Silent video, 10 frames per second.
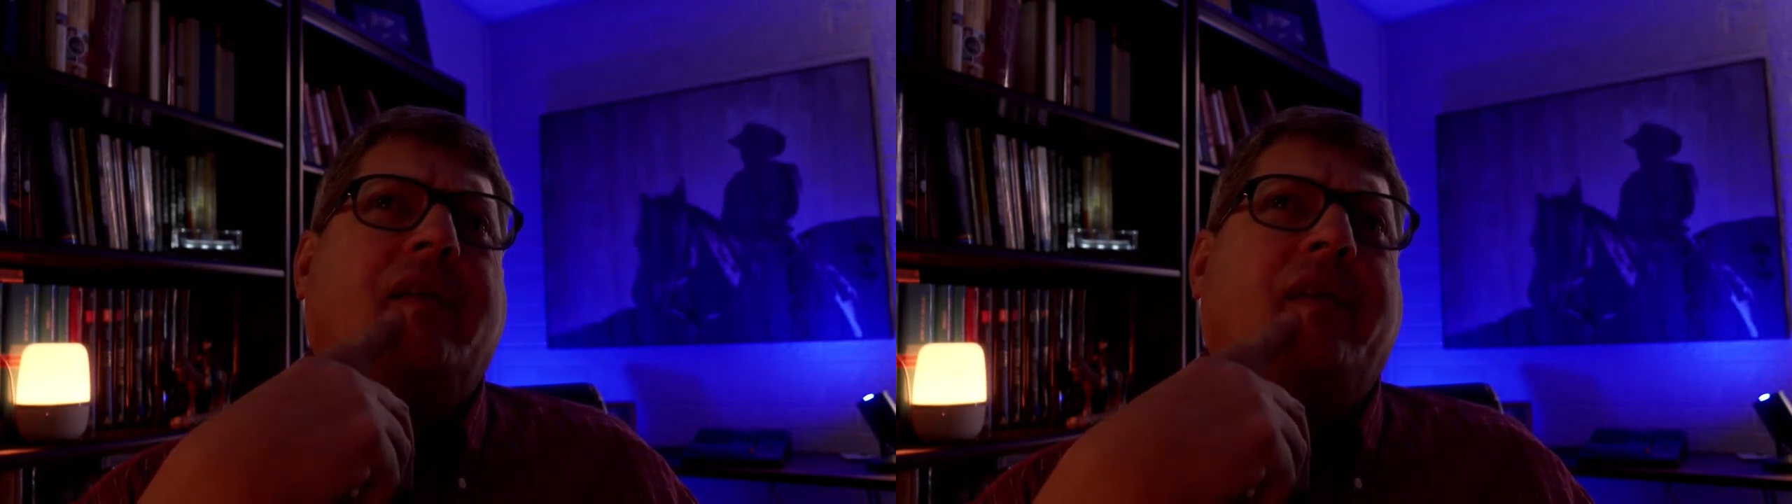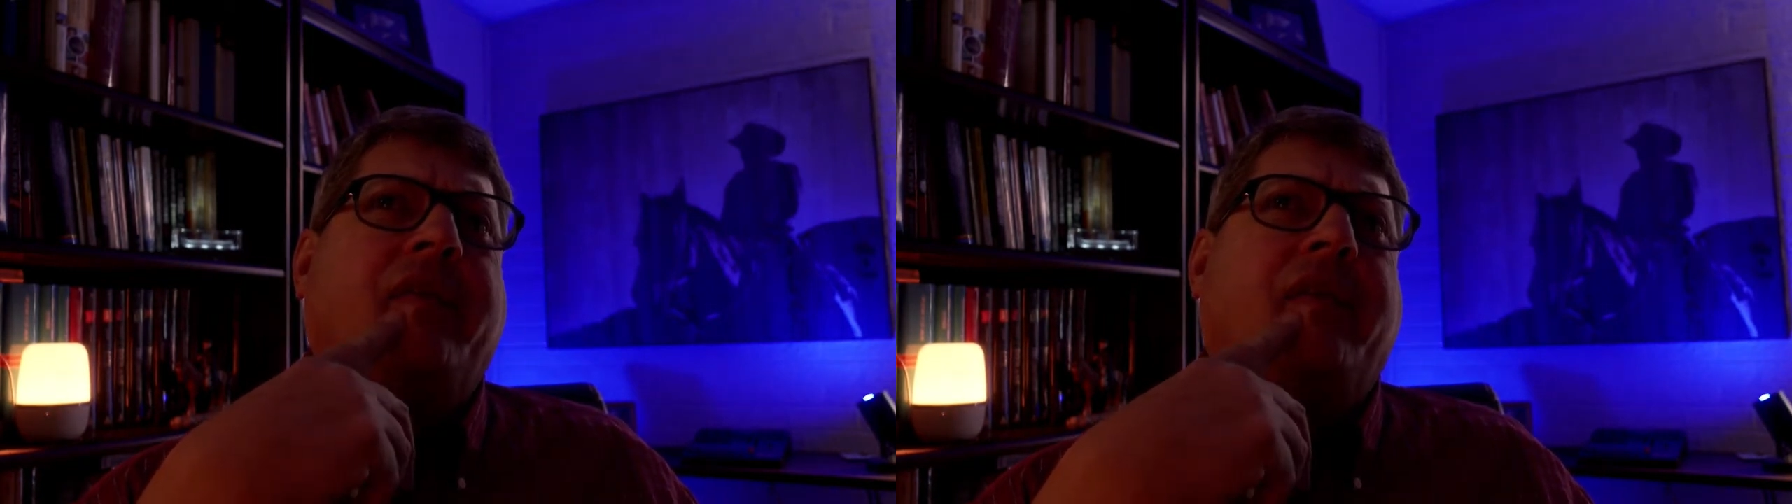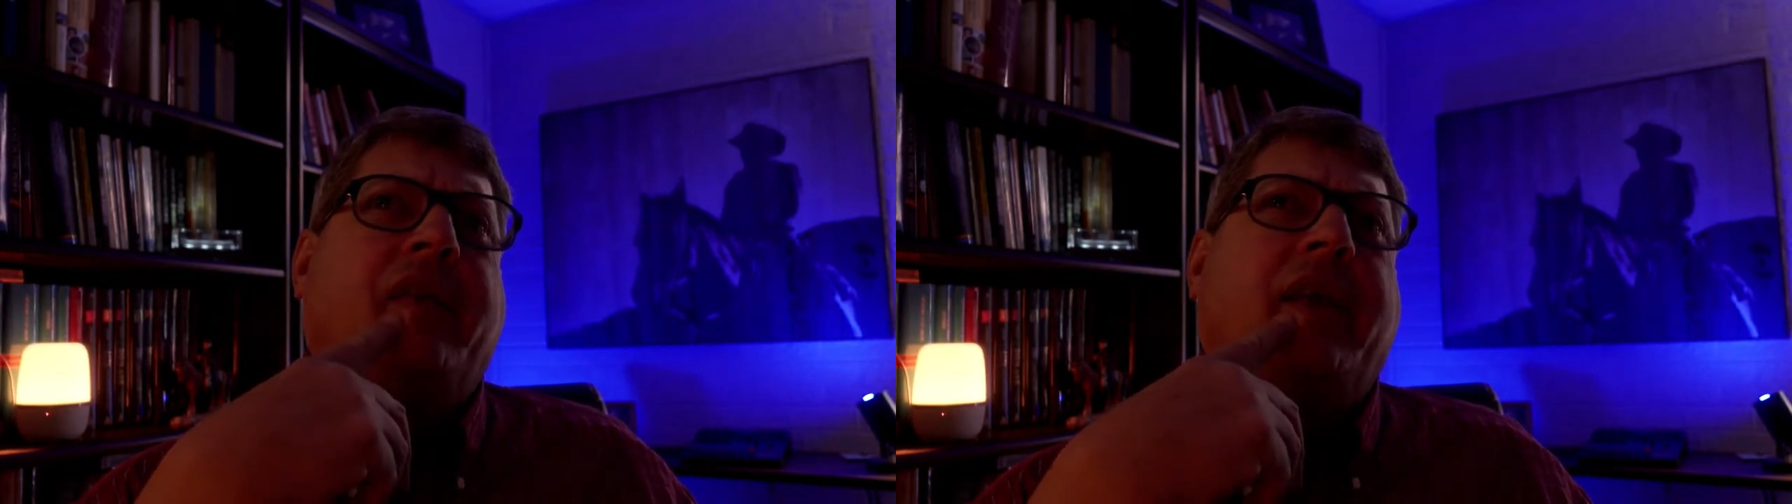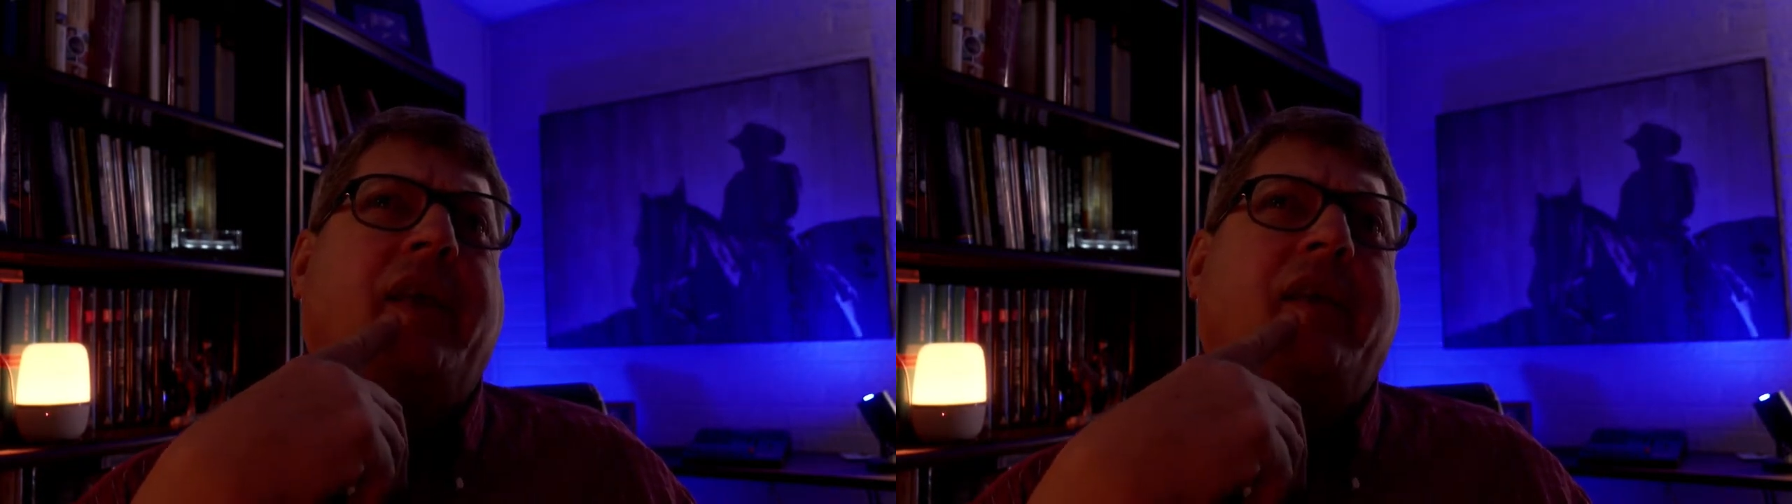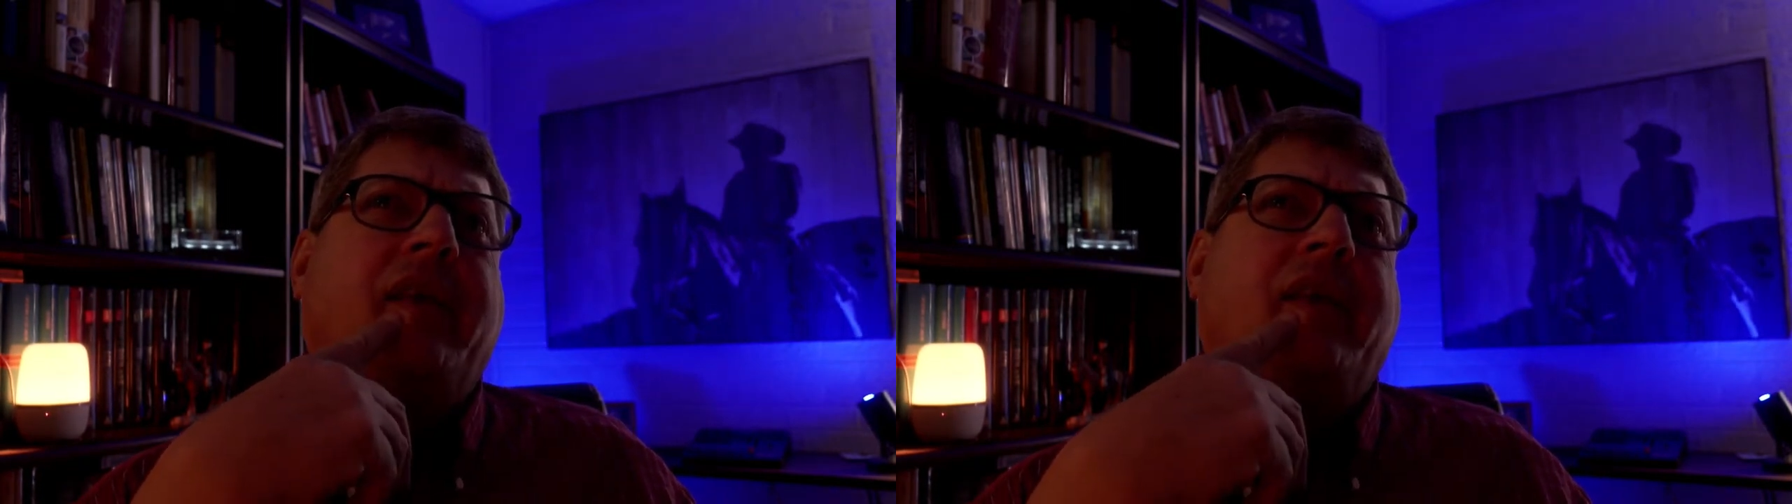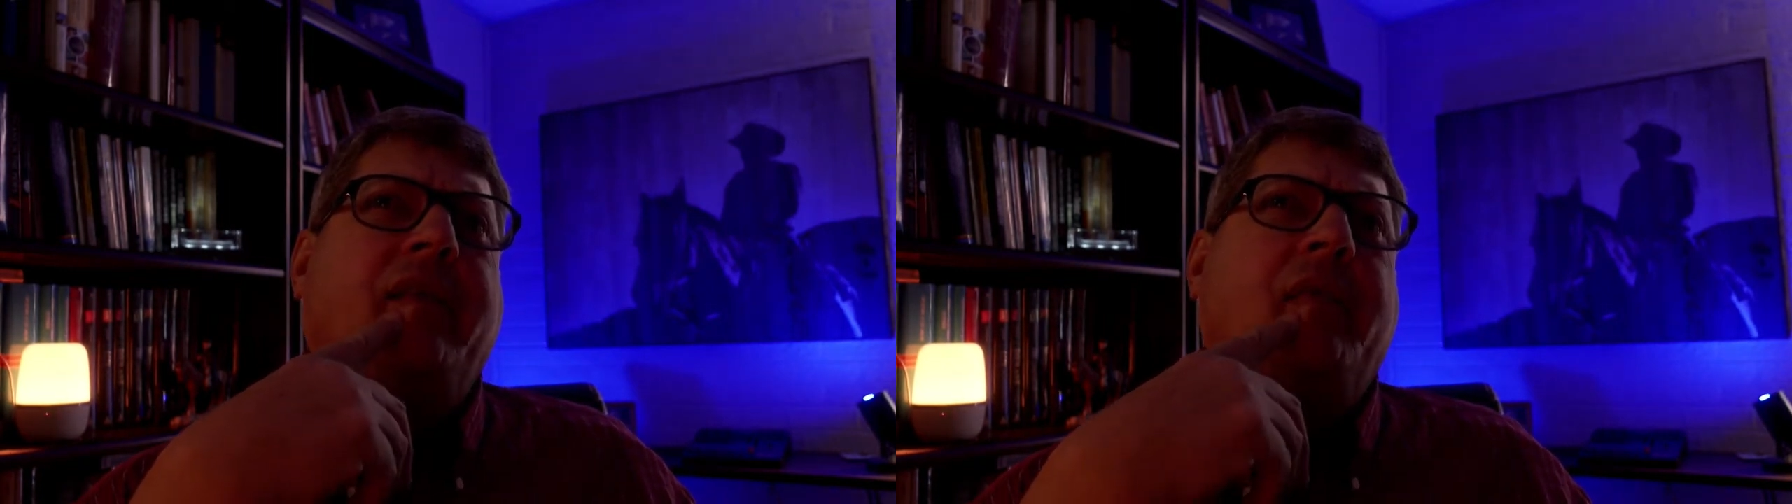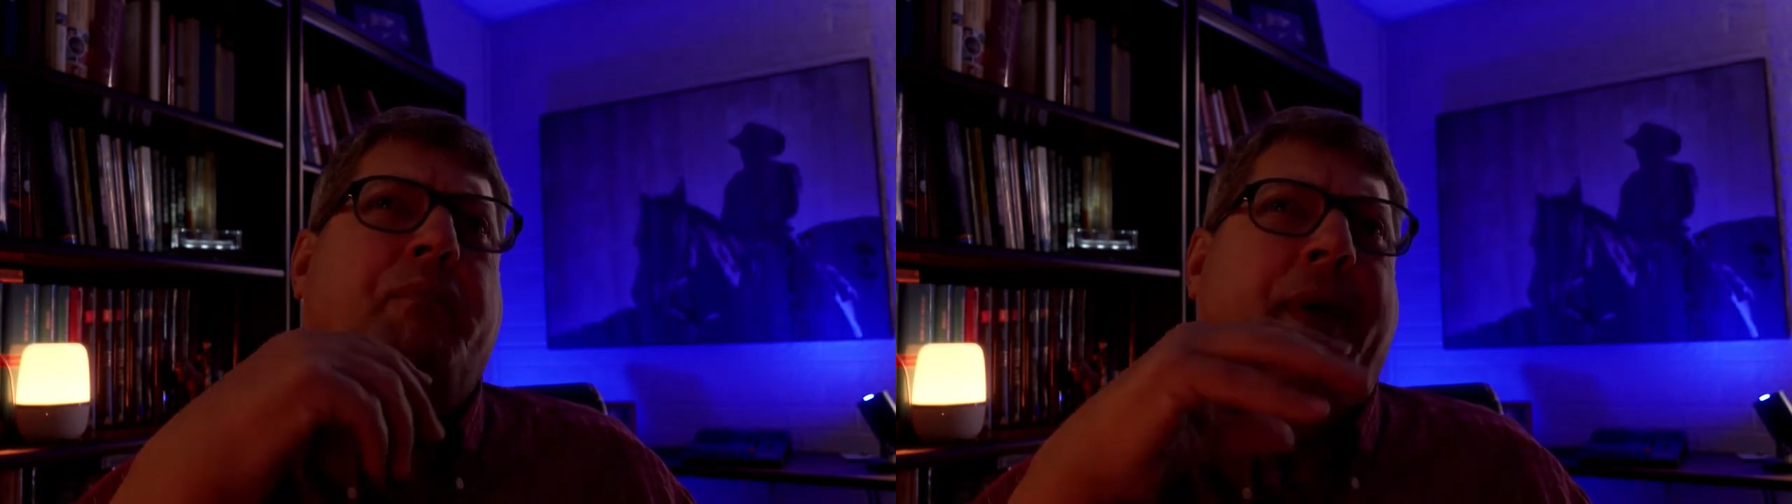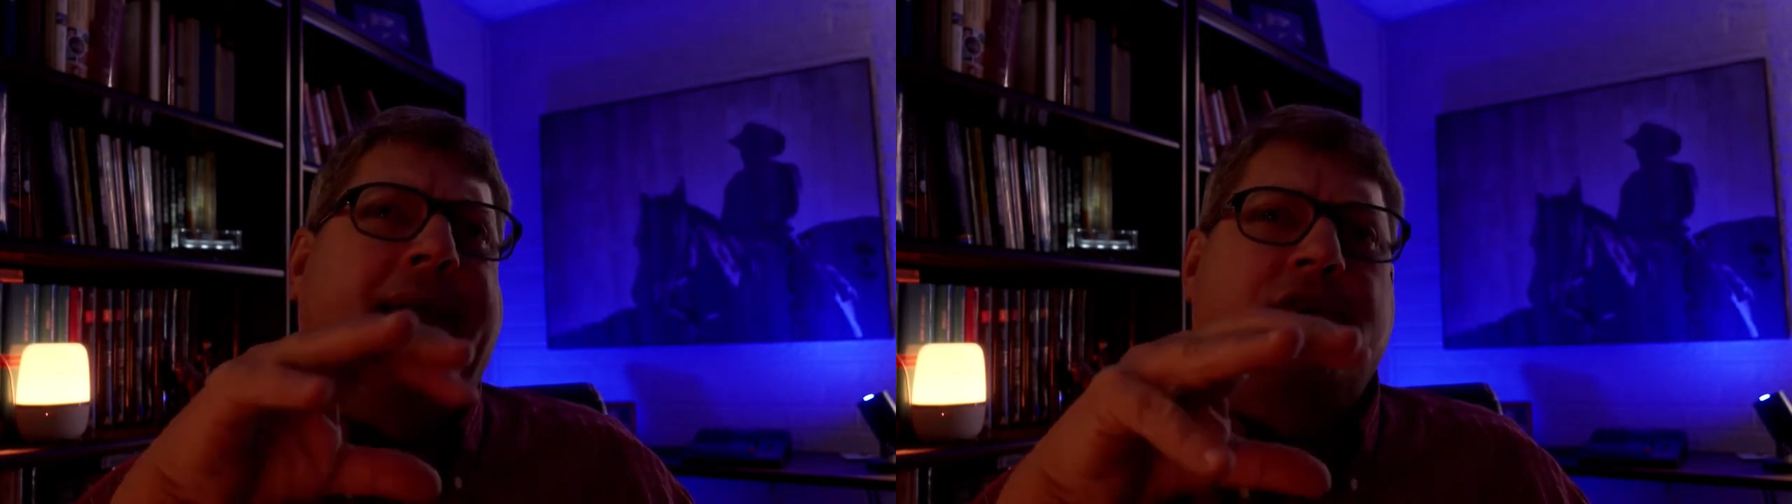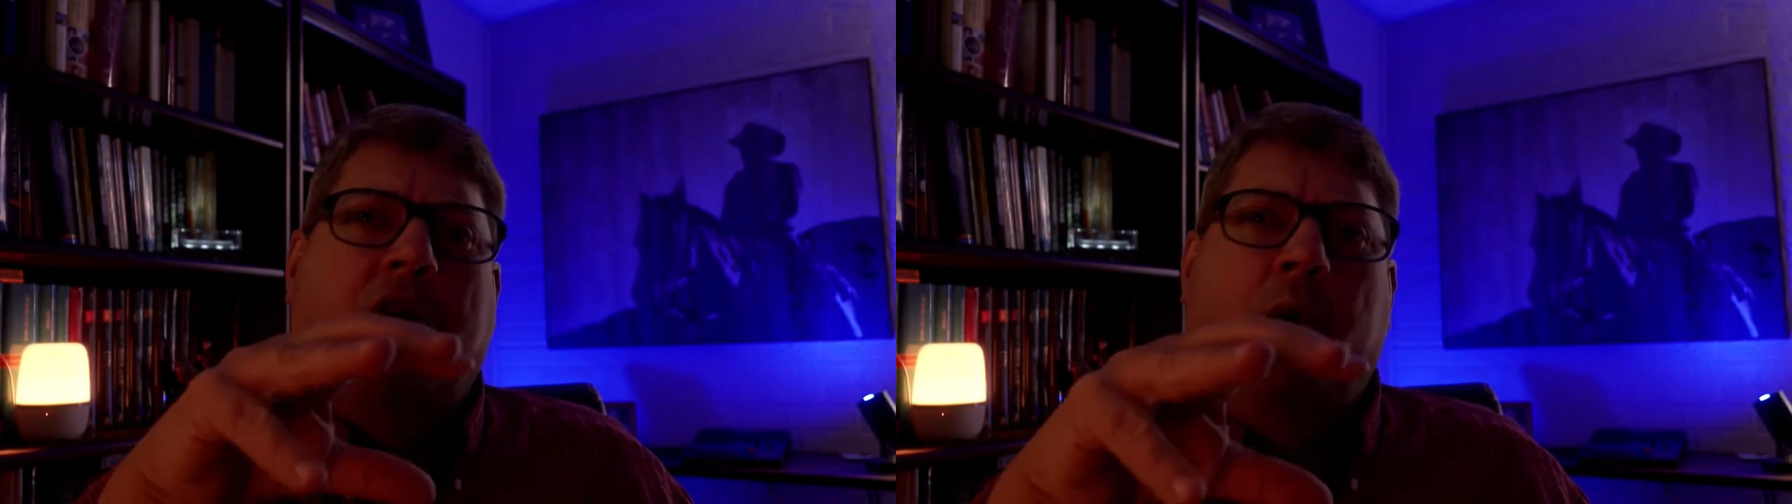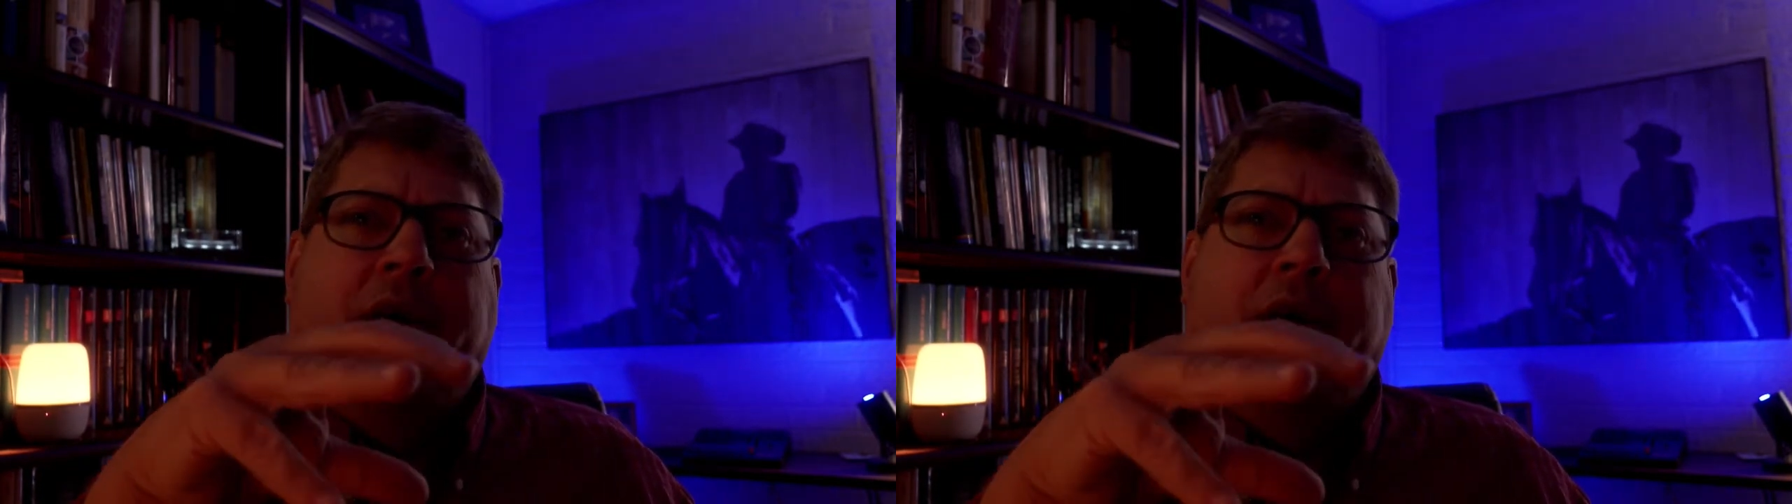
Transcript: does based on